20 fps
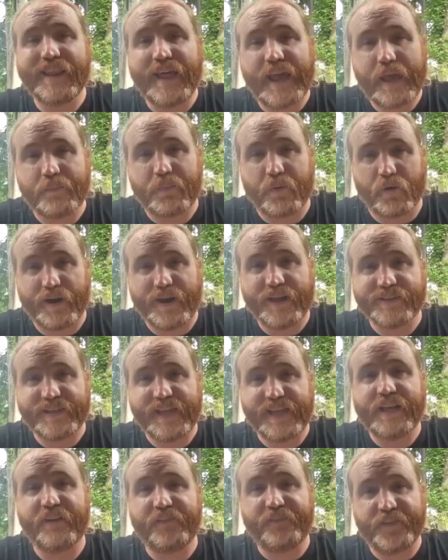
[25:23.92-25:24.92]
labor is
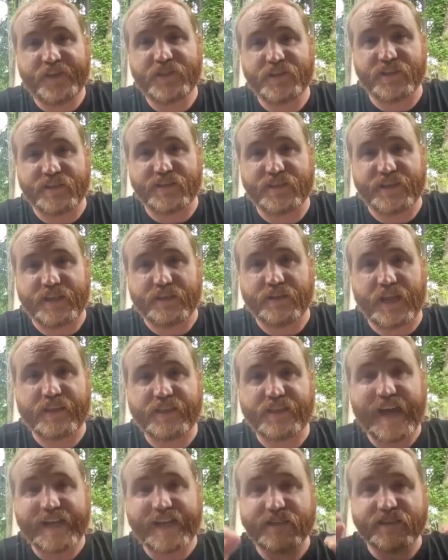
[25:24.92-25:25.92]
inefficiency. Like
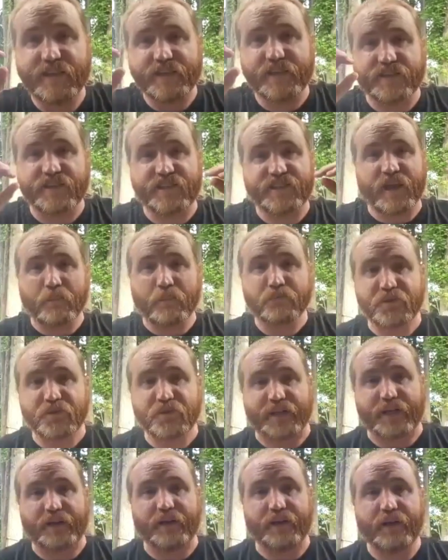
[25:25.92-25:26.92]
that's the assumption.